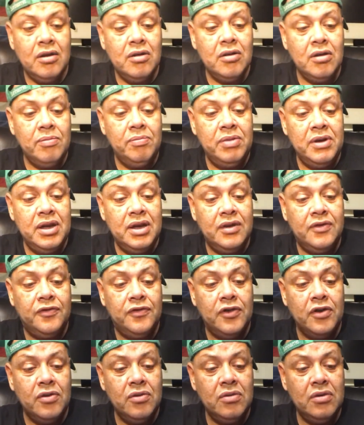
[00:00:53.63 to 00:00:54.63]
complete
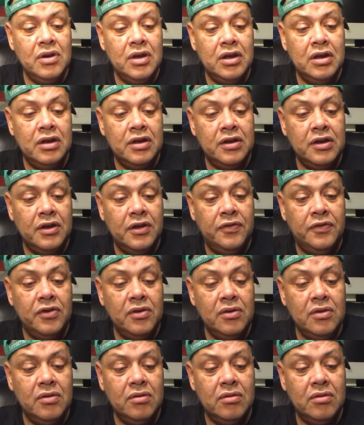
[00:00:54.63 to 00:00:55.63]
phone uh, if
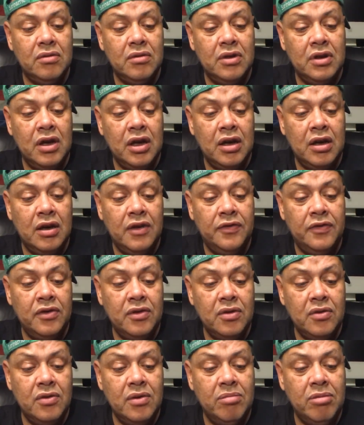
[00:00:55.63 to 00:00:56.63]
you yeah if you
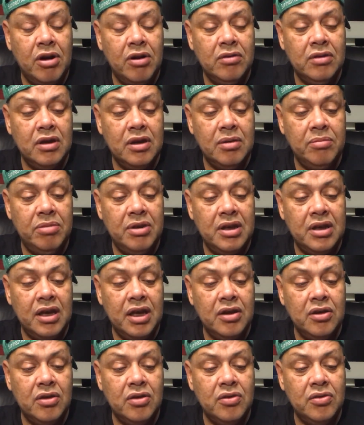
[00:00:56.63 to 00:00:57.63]
know about it a bit
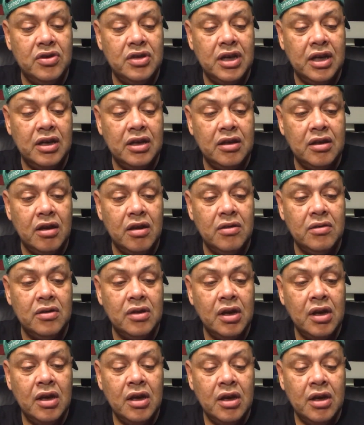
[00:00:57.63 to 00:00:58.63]
and you go check it out
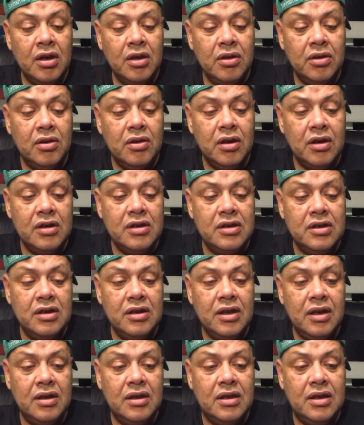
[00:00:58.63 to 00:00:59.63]
you're gonna see
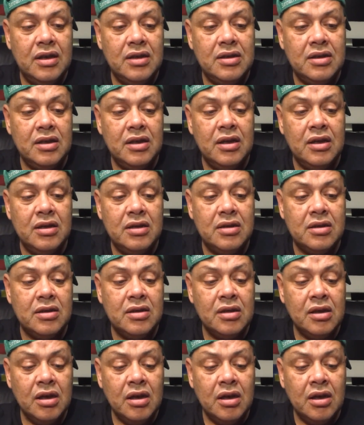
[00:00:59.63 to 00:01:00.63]
that this
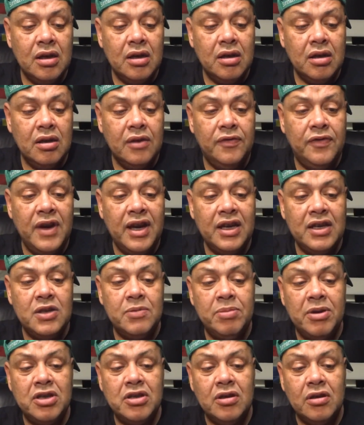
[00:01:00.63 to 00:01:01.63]
is a very
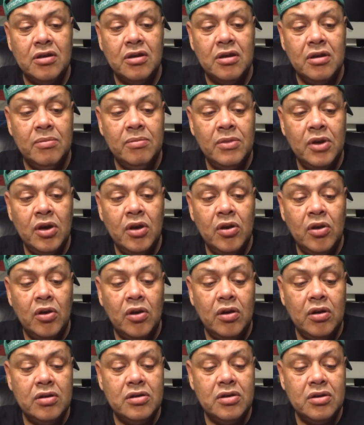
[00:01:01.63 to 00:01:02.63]
special ROM
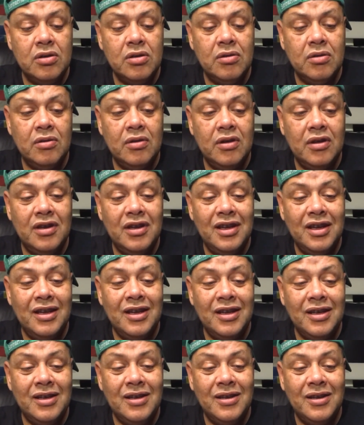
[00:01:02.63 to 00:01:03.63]
also
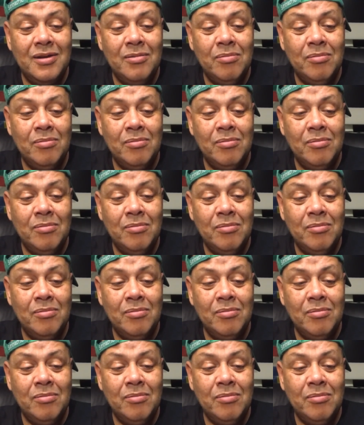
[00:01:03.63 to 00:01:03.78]
in